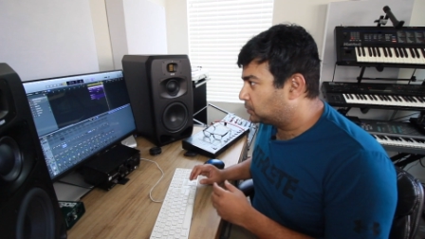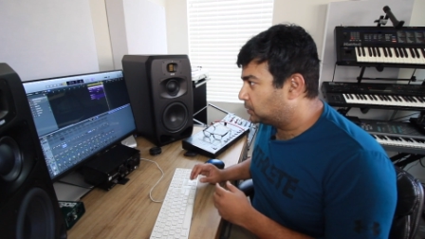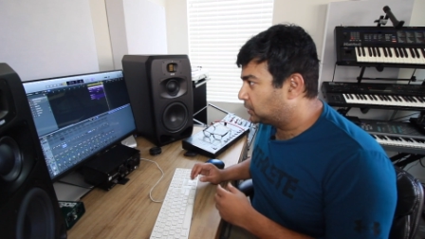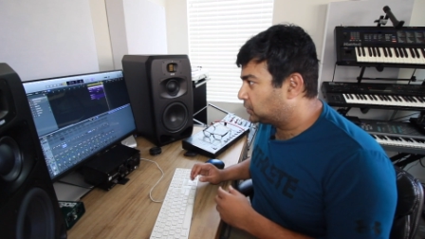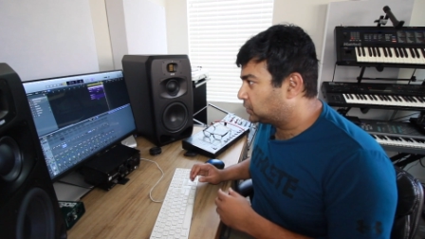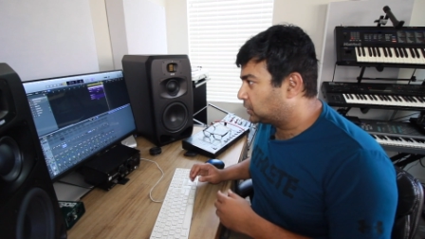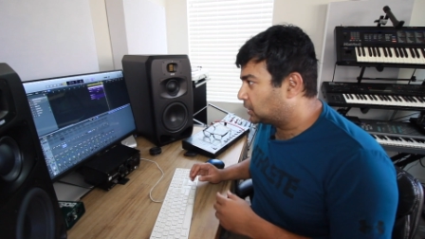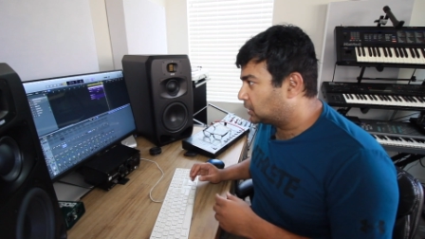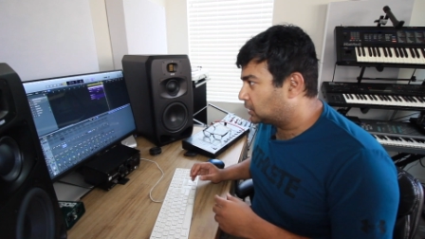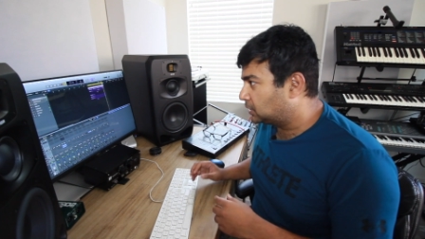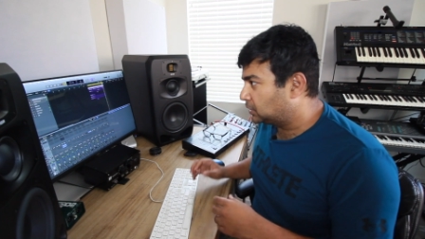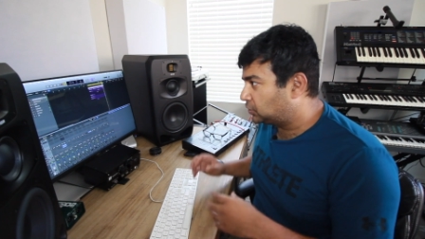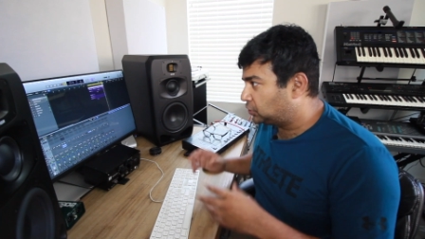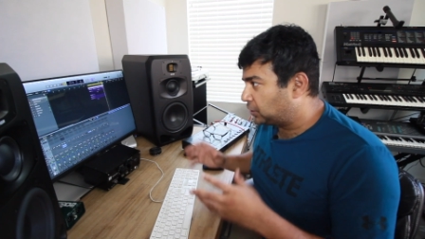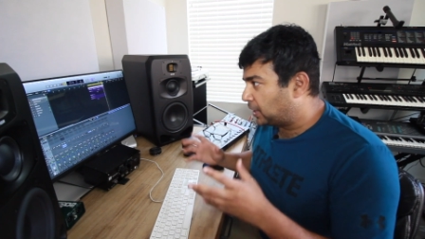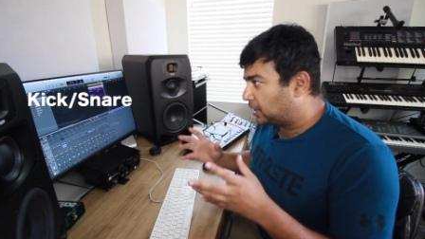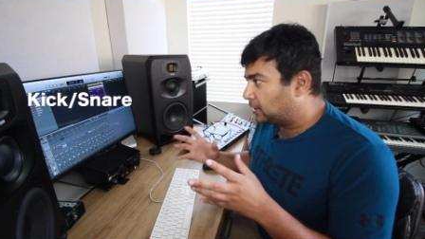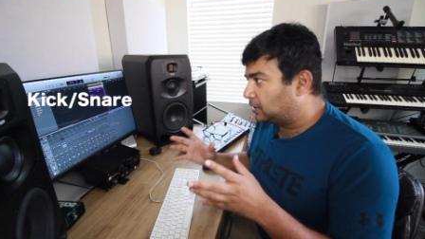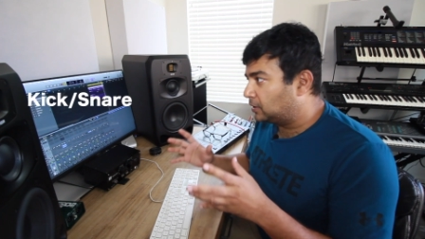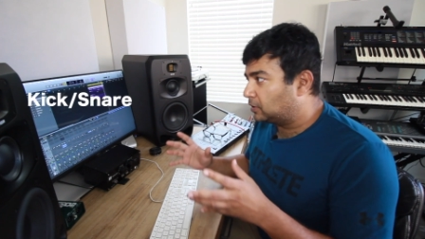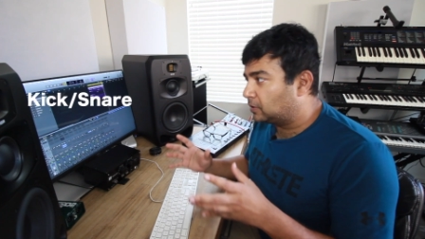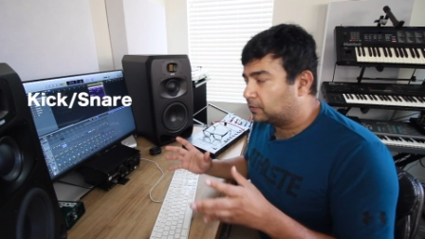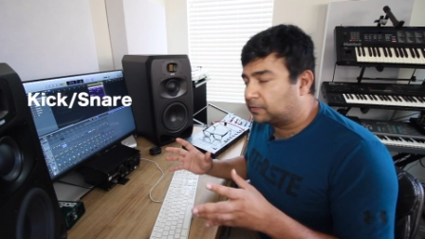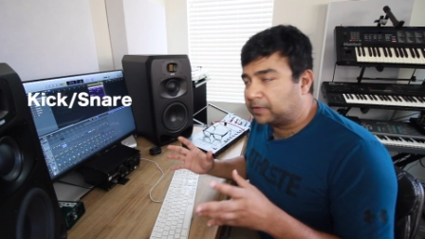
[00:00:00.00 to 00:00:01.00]
which are a
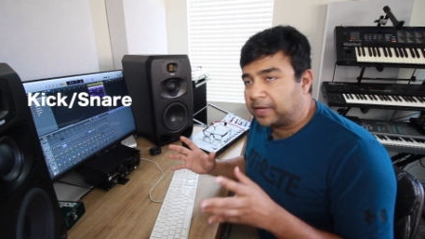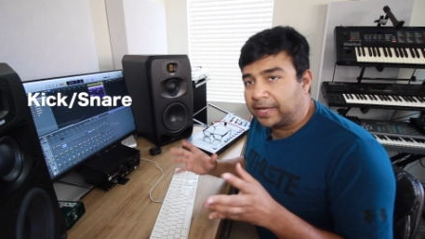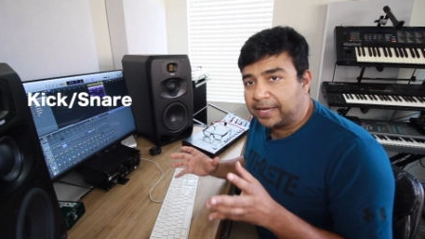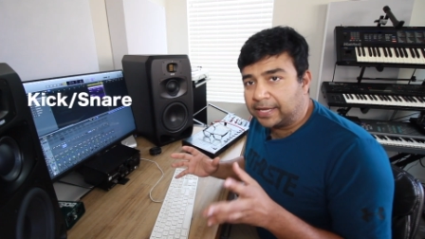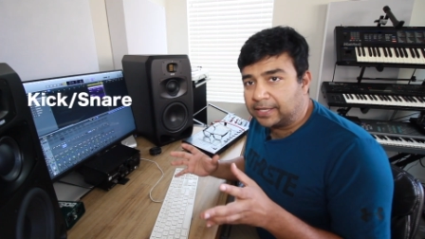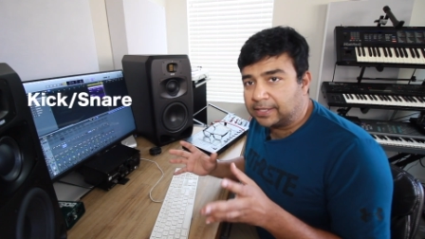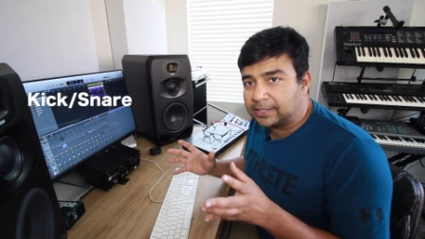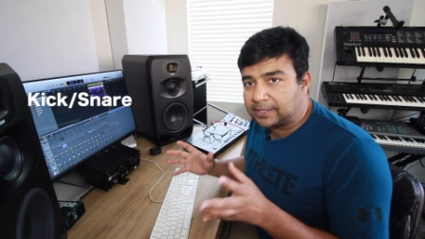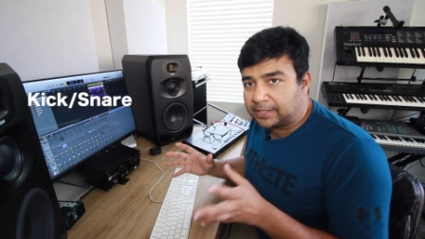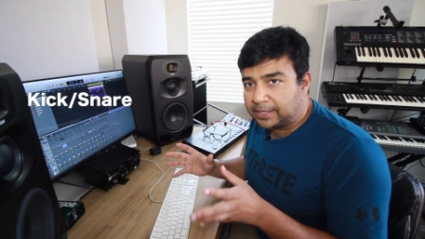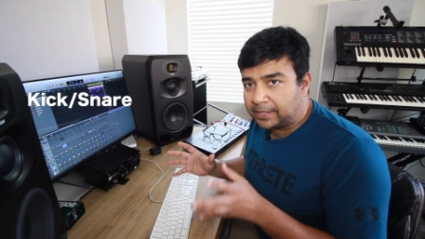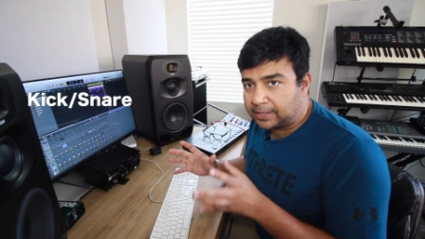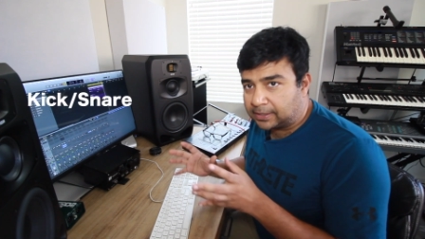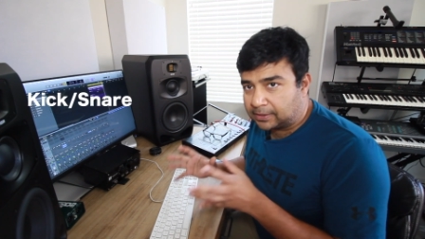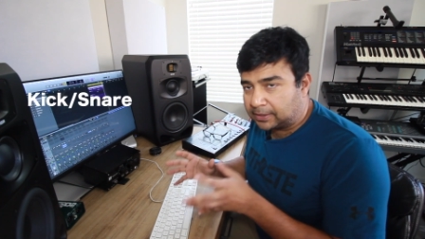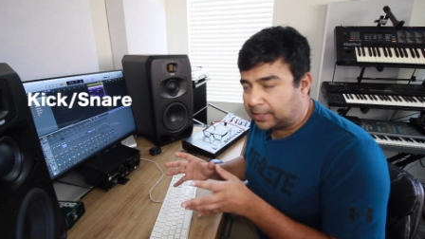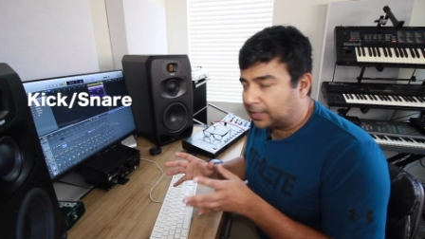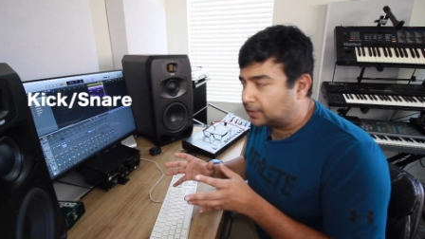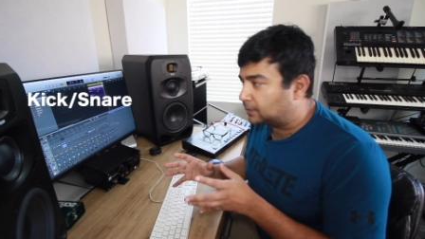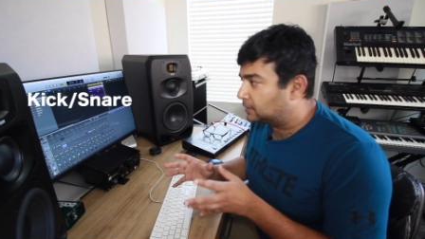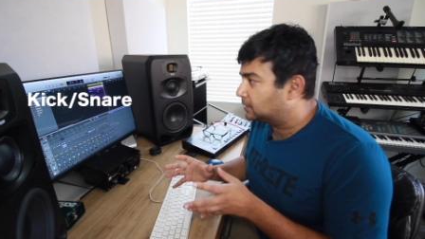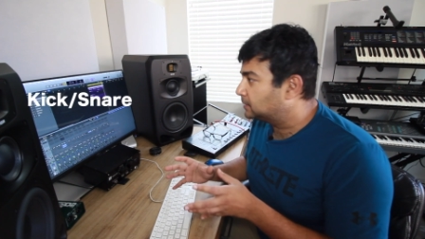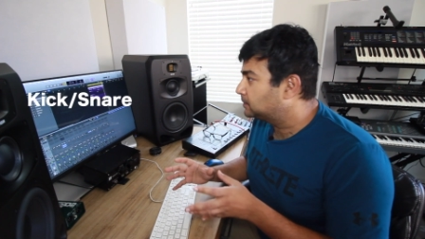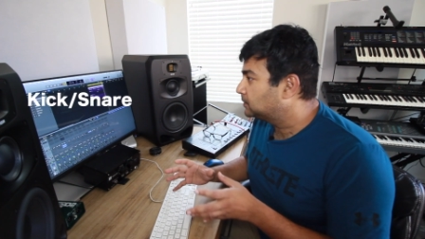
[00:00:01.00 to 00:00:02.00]
channel of kick and snare
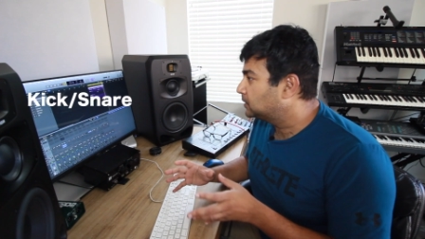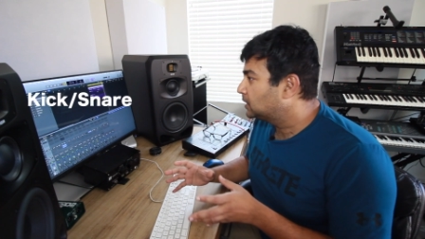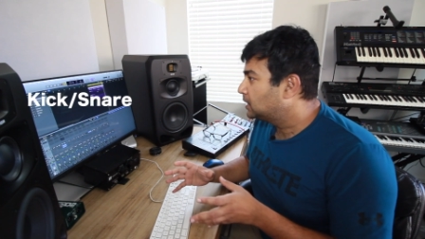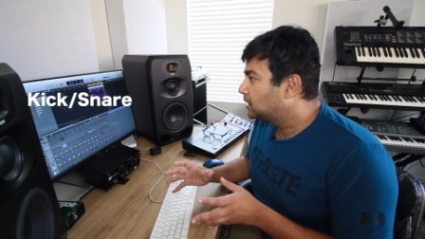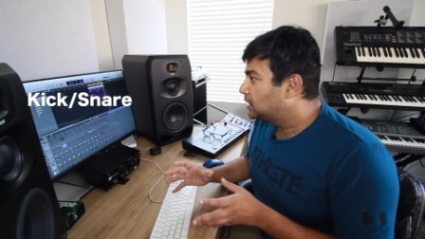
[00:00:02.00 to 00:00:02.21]
together,